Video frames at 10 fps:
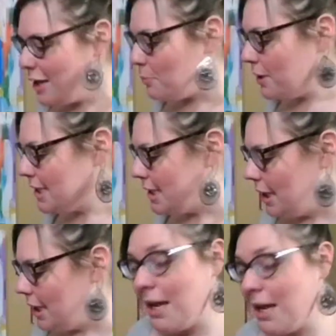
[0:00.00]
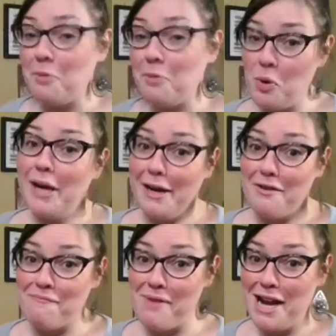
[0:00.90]
but I'm quite out
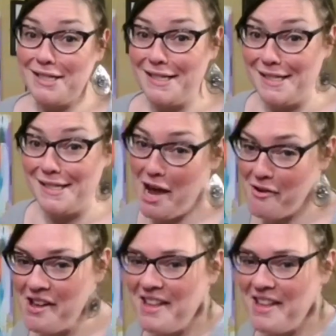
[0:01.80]
of practice now.